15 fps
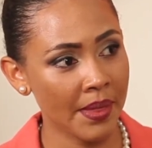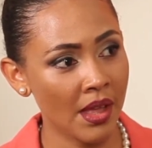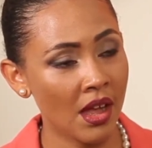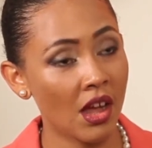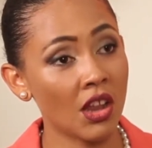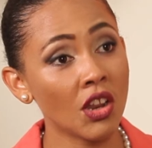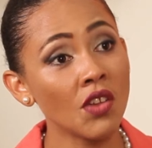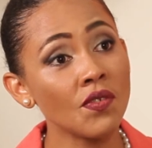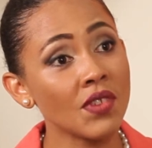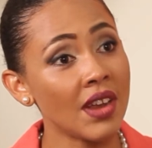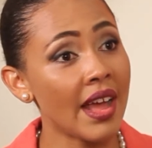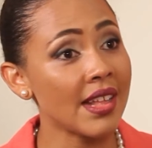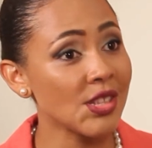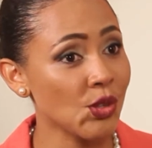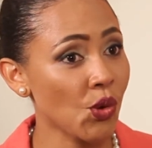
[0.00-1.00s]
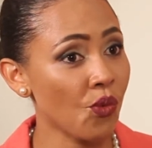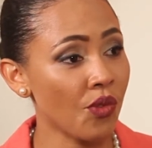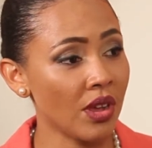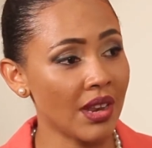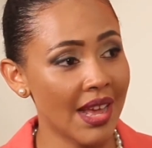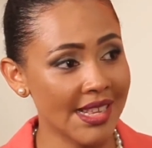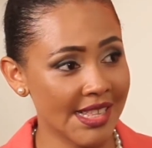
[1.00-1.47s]
A lot of clients don't
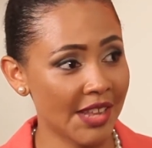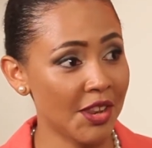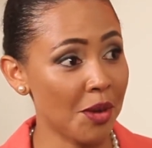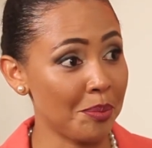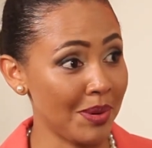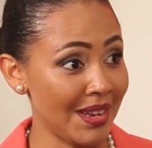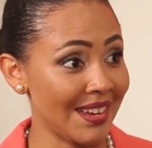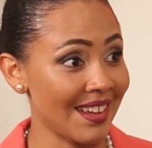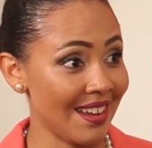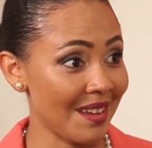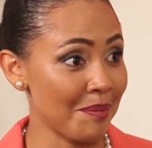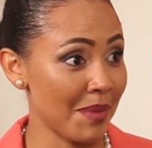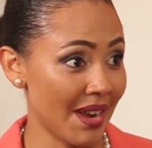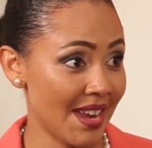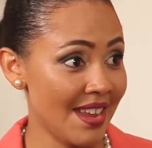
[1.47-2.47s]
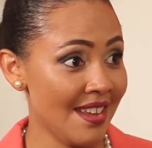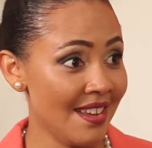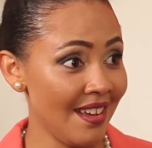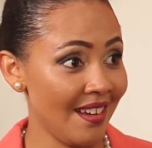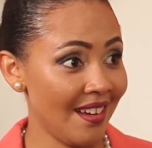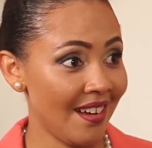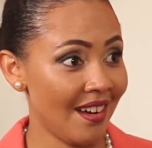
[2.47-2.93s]
realize that they're bleeding
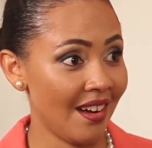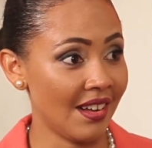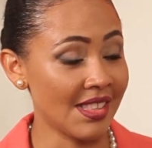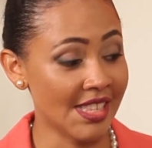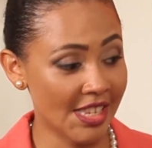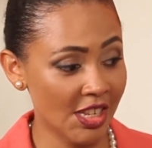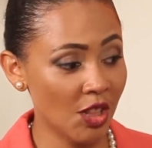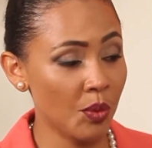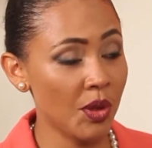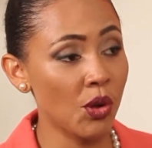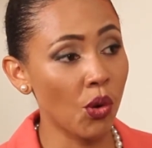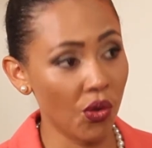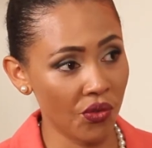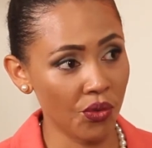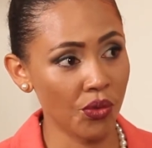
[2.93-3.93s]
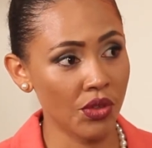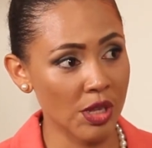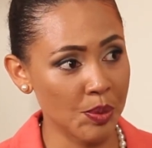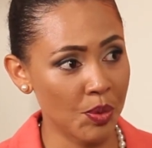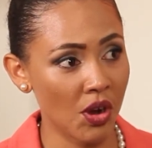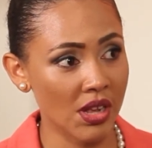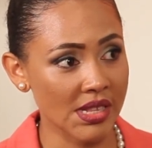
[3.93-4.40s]
money until we go through
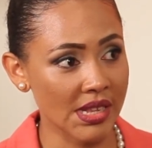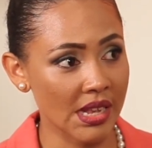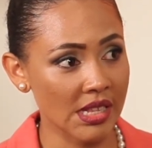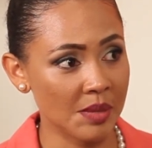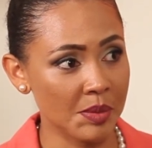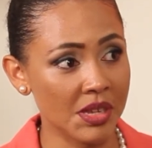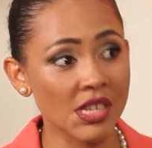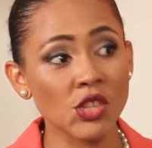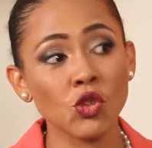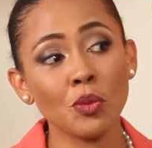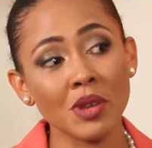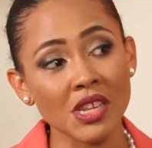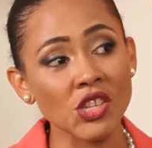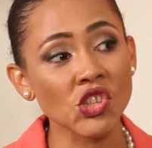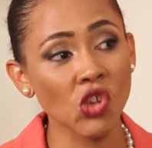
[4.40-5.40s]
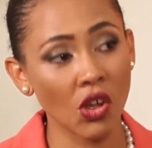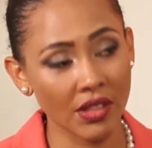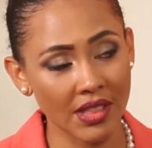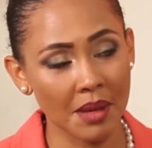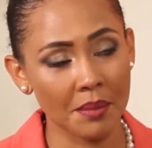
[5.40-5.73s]
this process because nobody's taught